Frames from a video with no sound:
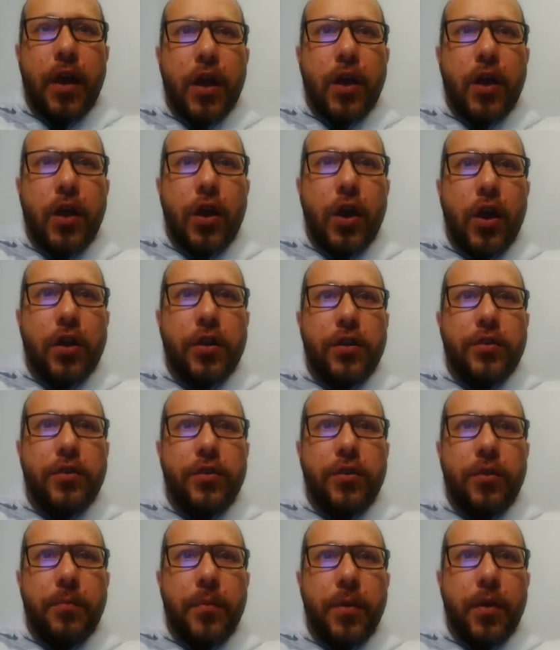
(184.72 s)

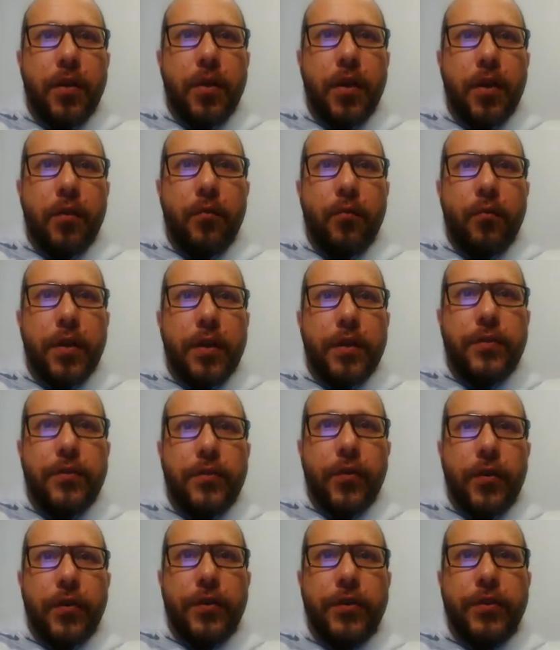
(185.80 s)
Consumer
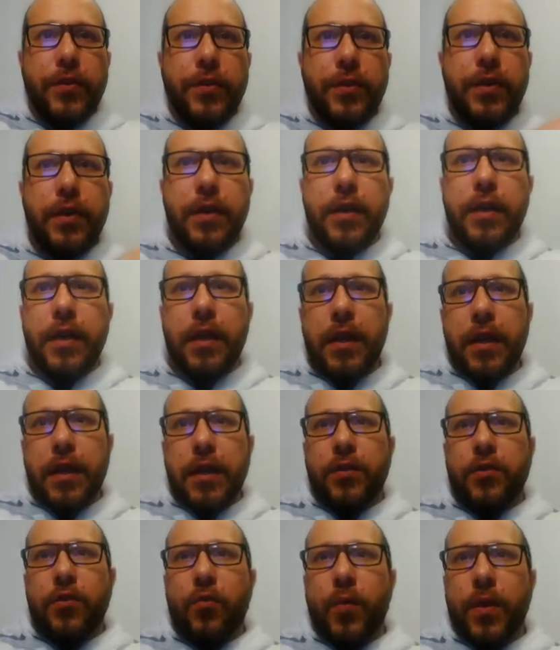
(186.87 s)
Research.
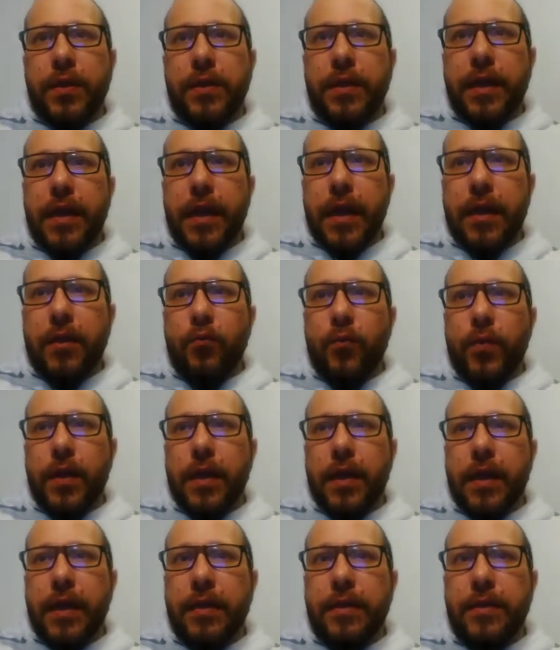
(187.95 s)
So once again we
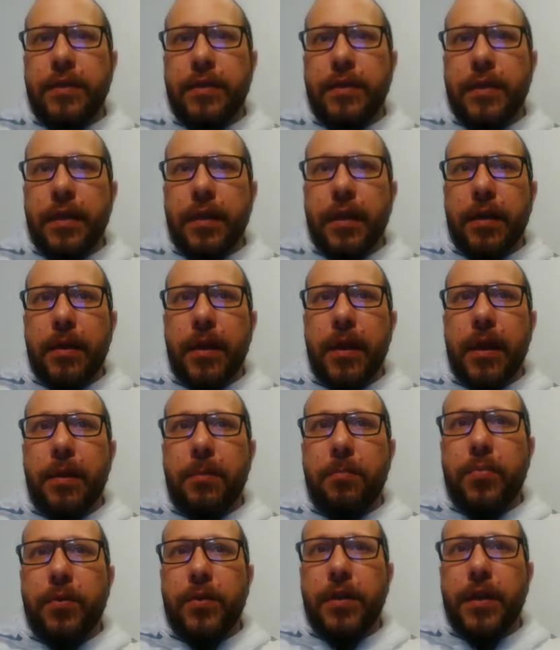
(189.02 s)
can
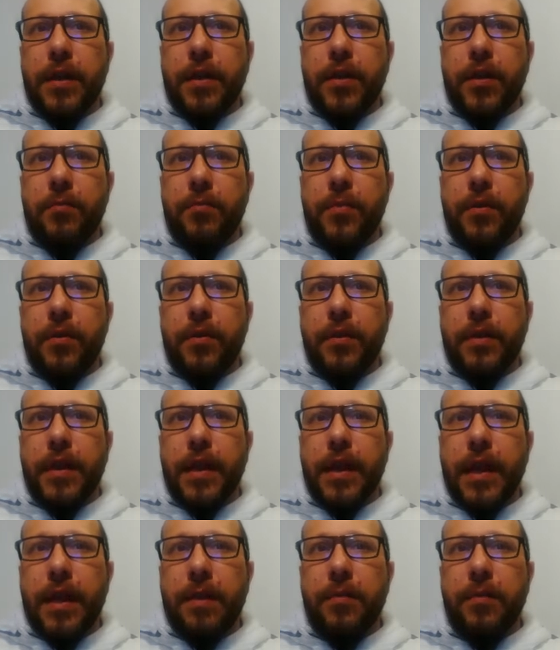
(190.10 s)
put the
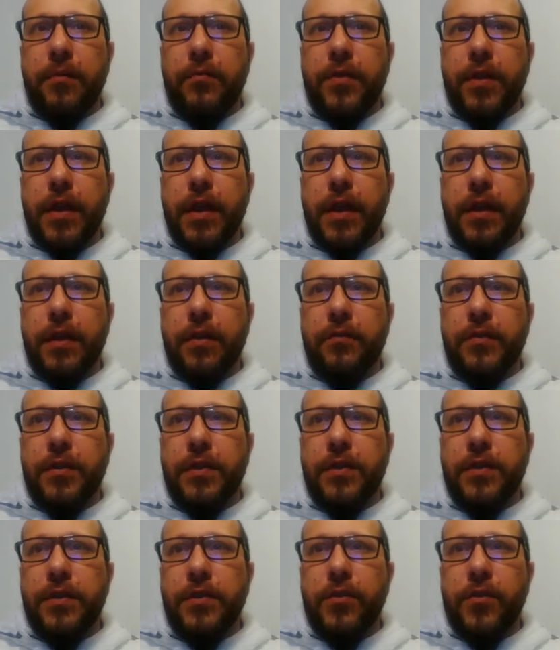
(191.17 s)
name of
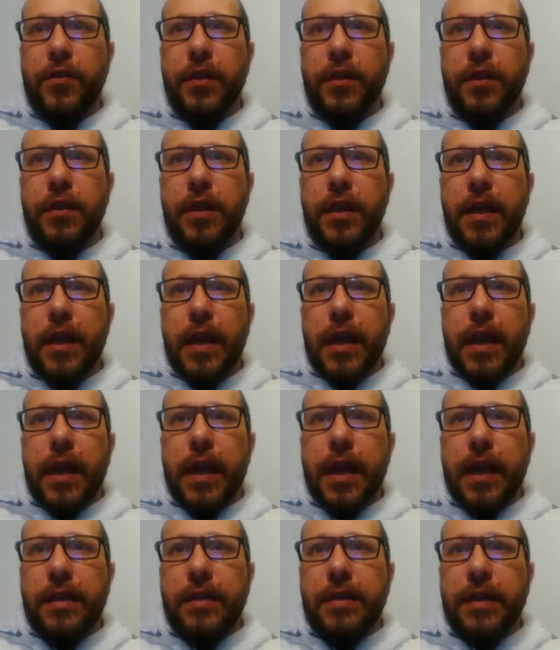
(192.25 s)
this journal
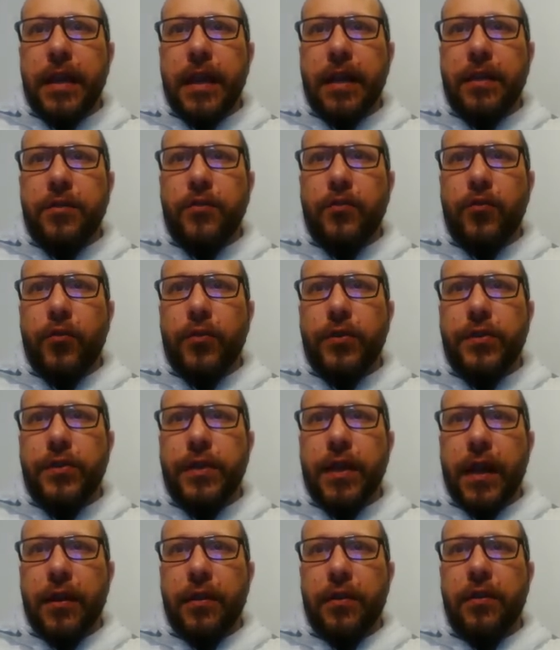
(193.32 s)
and select source
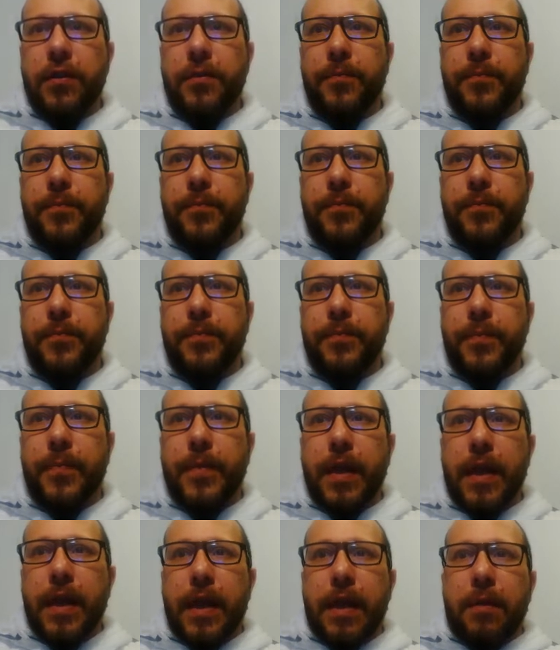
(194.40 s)
title.
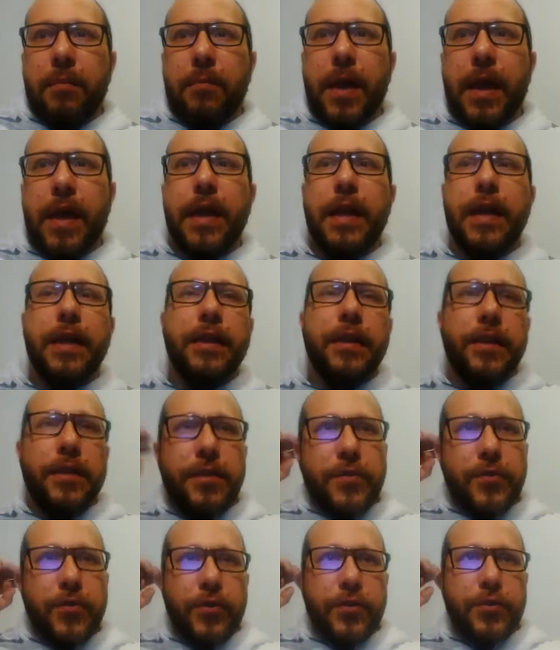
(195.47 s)
By hitting in
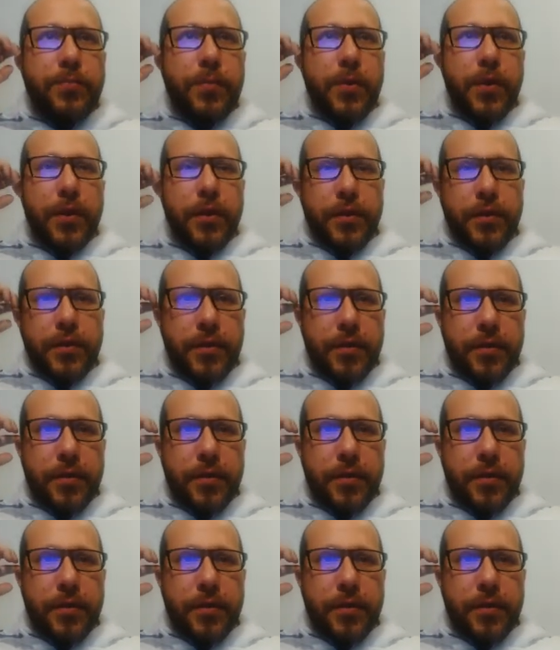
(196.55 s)
the search button,